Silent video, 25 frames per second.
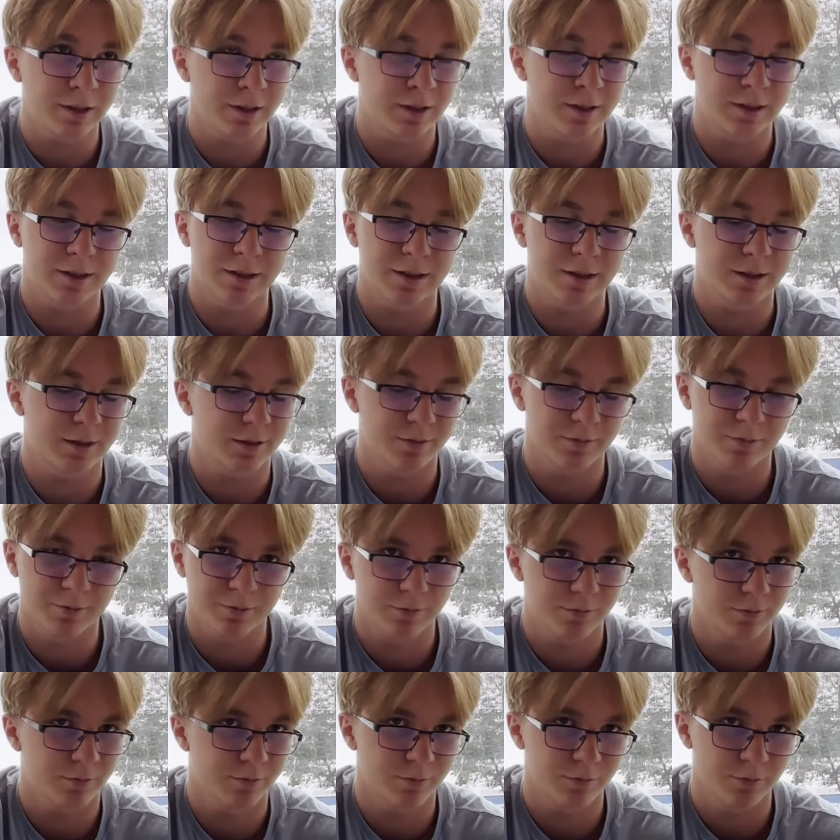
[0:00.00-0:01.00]
it's
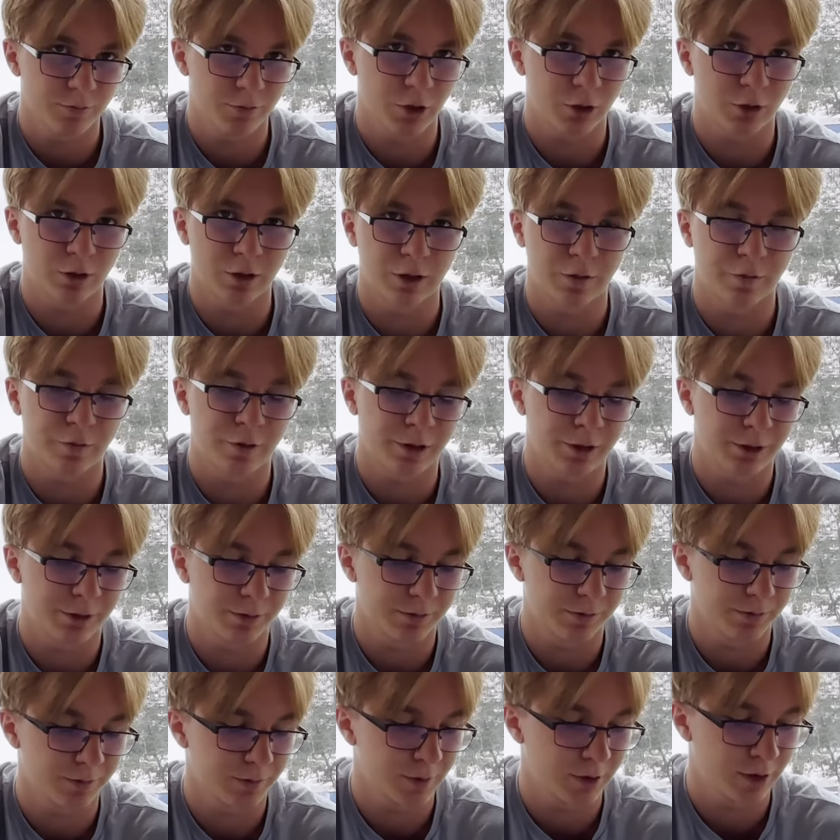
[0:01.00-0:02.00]
totally fine.
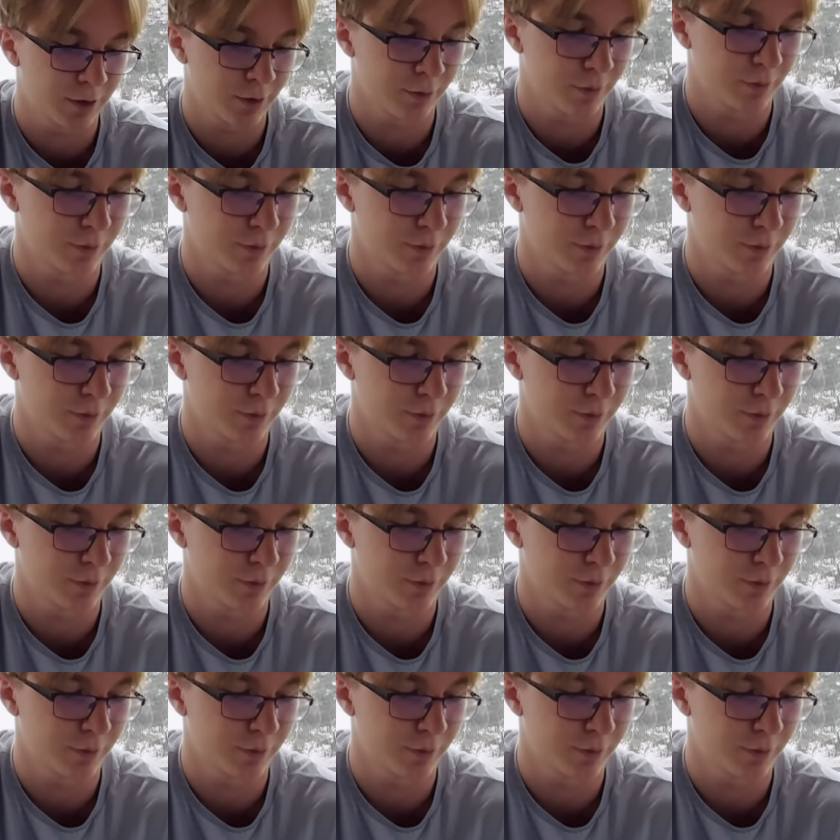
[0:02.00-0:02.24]
So